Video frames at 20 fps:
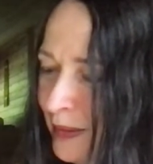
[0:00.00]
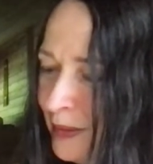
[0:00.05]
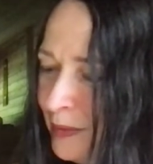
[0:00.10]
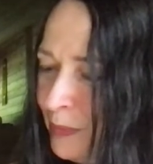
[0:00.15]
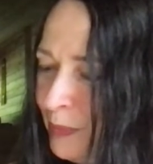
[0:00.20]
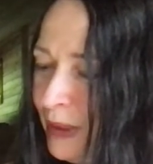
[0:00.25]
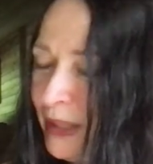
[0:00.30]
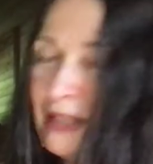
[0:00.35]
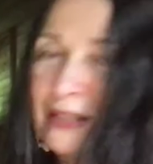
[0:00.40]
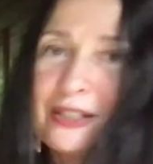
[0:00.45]

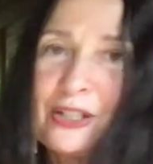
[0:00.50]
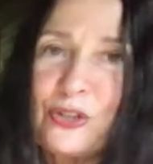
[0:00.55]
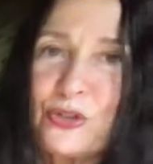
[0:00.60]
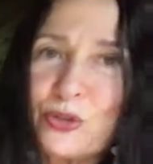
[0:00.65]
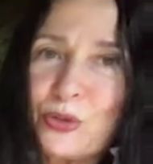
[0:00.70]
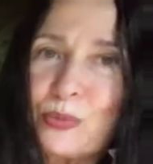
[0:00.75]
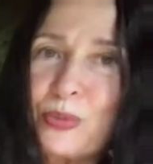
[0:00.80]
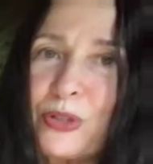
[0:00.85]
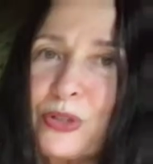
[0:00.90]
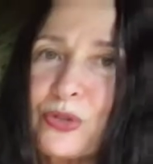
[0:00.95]
But it needs to
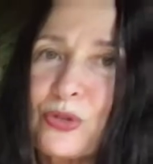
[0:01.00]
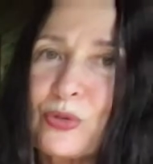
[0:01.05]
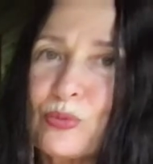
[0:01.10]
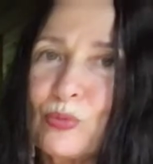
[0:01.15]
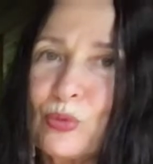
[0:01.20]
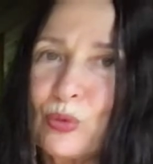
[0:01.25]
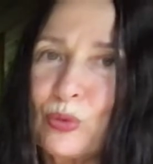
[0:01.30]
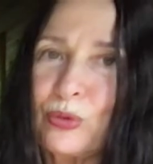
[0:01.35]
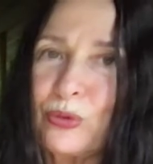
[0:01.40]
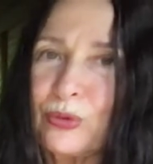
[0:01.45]
be
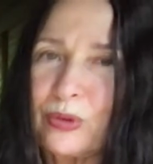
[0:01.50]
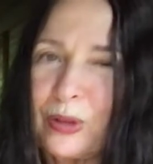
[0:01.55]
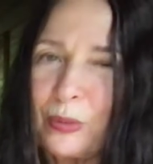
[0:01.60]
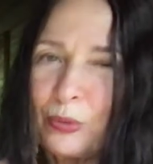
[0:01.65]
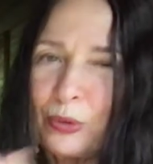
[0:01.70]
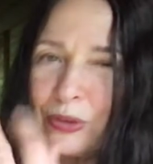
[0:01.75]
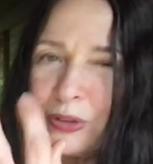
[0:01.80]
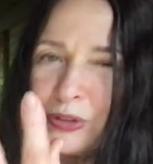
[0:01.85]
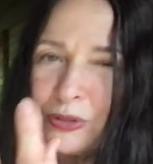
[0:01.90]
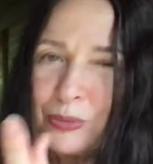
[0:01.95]
smoother. I
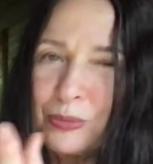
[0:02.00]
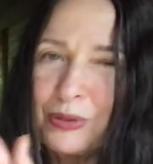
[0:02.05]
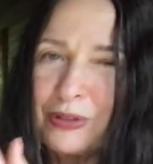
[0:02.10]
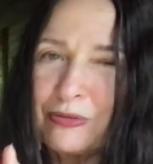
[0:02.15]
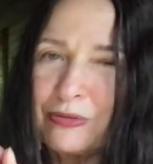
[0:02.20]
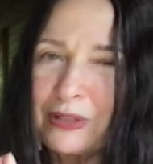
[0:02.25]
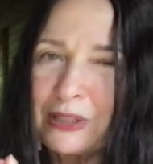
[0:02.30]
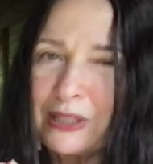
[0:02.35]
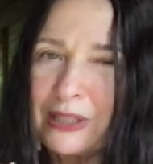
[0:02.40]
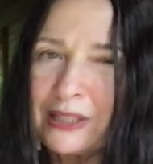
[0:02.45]
want it to be
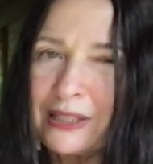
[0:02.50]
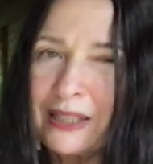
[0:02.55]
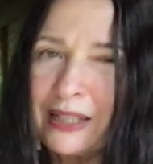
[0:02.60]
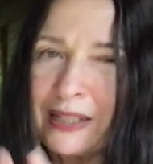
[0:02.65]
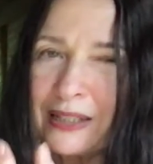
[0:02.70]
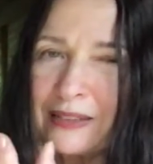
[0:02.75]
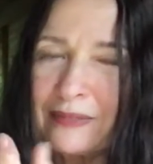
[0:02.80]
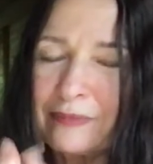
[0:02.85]
really like,